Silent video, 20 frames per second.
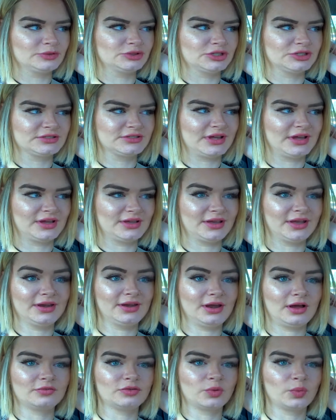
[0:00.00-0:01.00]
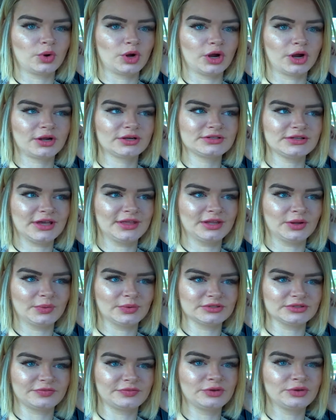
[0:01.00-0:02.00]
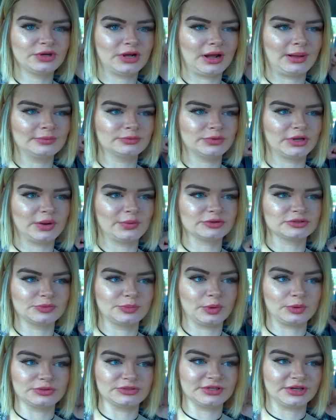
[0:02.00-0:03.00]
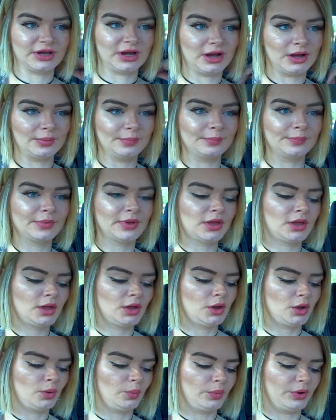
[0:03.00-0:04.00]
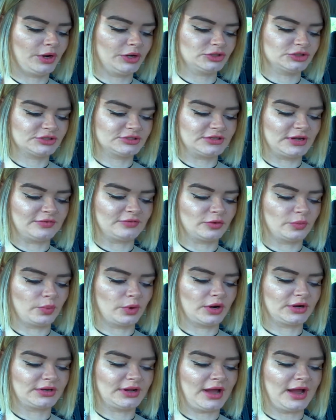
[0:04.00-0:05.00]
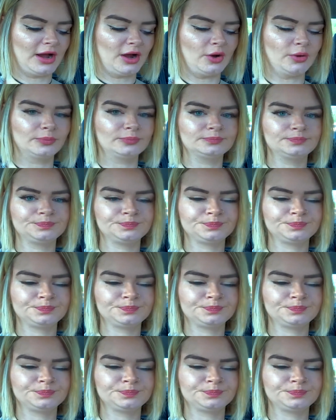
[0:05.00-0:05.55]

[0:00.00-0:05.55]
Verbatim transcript: was just like, it never worked. And there was a few times when they were supposed to come when it just never worked out.